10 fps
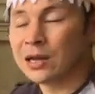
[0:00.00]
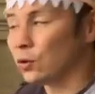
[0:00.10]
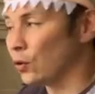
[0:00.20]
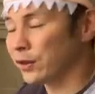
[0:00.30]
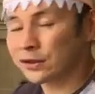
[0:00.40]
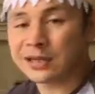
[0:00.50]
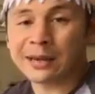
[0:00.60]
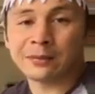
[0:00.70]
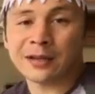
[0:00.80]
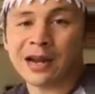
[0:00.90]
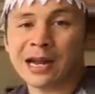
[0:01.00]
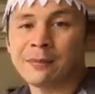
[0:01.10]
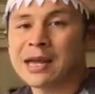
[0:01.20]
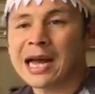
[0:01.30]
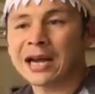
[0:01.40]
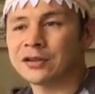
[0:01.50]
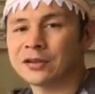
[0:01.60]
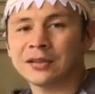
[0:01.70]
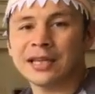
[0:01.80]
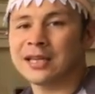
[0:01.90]
all at the same time and
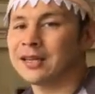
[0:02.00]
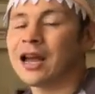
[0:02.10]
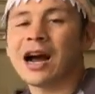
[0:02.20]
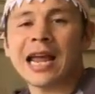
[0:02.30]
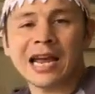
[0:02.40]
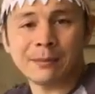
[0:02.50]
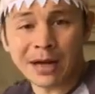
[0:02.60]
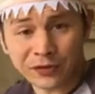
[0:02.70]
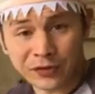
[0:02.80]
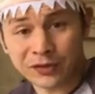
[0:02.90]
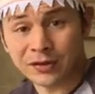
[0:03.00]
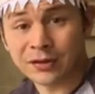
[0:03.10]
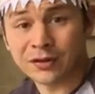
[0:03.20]
just thinking, I hate maths.